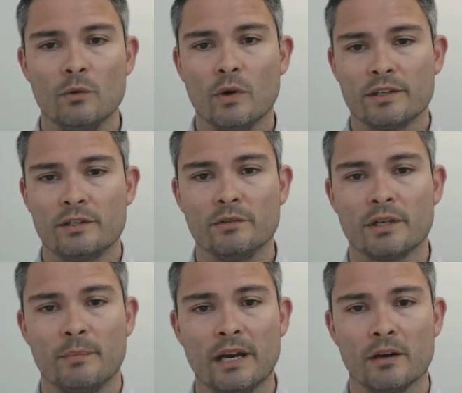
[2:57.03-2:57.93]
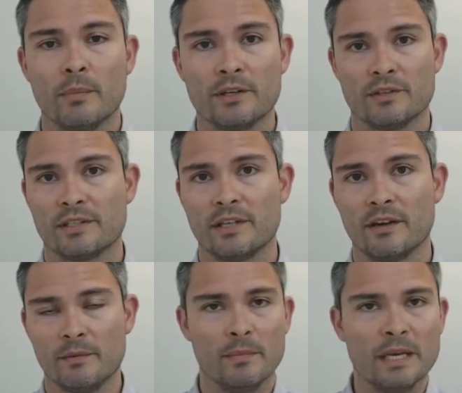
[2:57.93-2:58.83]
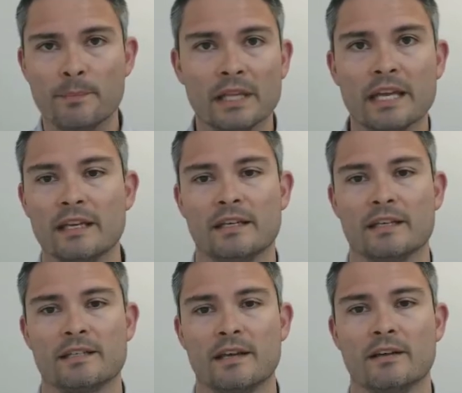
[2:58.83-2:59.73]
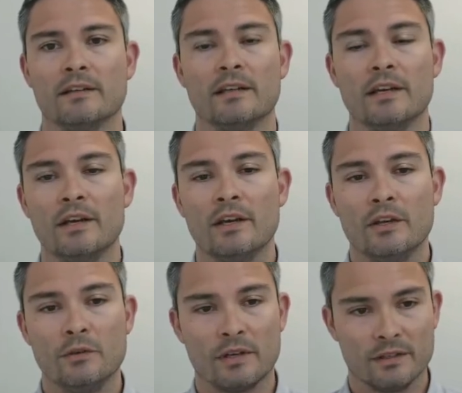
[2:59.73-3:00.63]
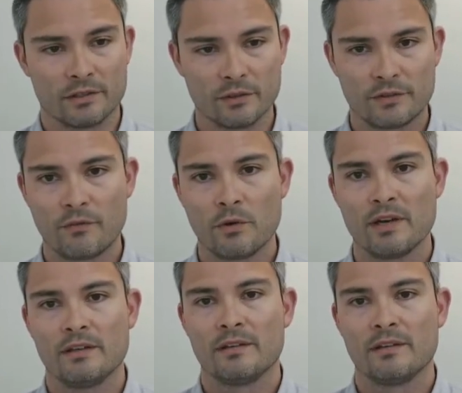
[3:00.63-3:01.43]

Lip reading: want to compare a bunch of stuff and manipulate it in Excel, you can search for it,